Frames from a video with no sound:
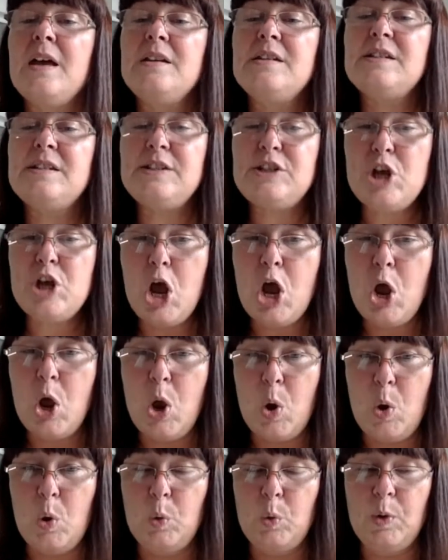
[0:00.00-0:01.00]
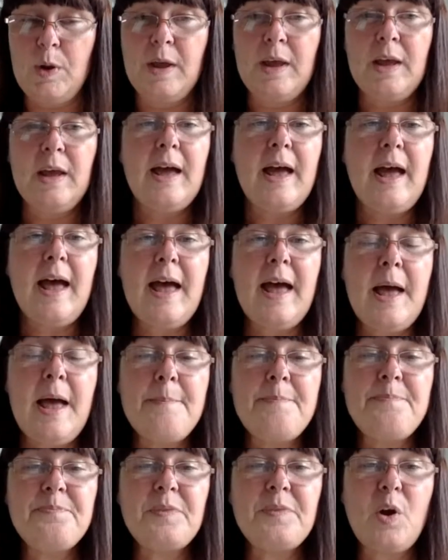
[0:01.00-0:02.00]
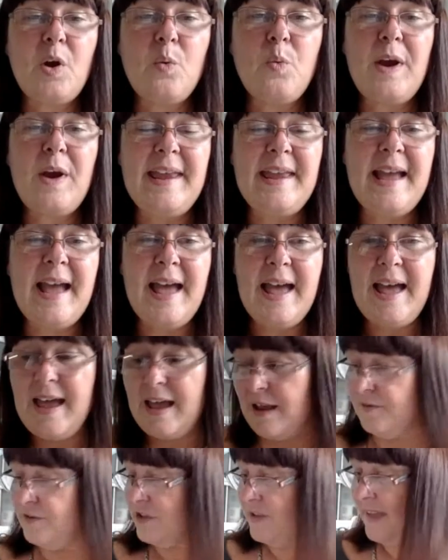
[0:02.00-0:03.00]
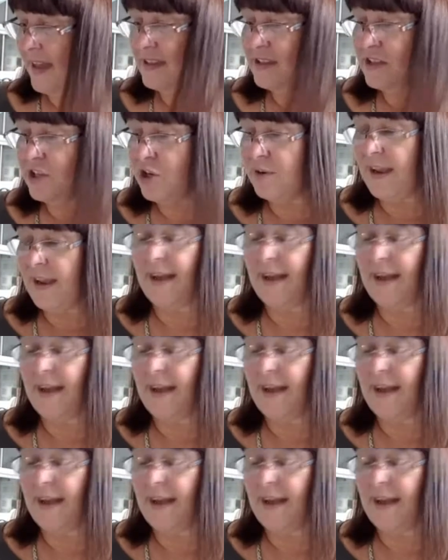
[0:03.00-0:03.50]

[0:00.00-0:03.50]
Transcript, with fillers: So um, we have, so that's the new